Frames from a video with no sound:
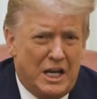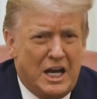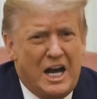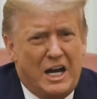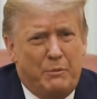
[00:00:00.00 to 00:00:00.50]
the
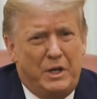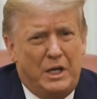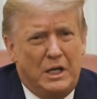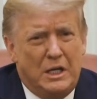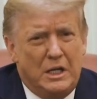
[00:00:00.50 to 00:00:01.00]

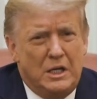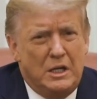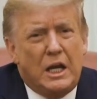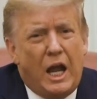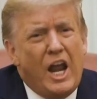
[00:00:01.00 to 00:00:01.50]
economy,
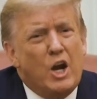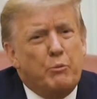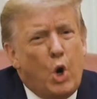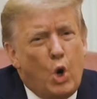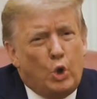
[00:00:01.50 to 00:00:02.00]
and
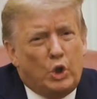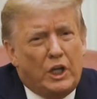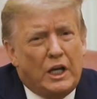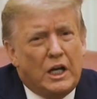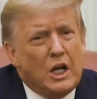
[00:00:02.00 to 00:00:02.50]

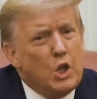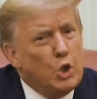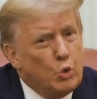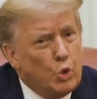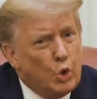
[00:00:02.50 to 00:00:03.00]
upholding
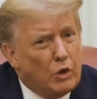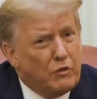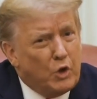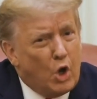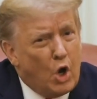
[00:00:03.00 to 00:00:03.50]
the rule
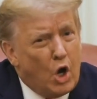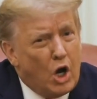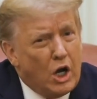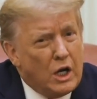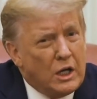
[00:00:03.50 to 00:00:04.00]
of law.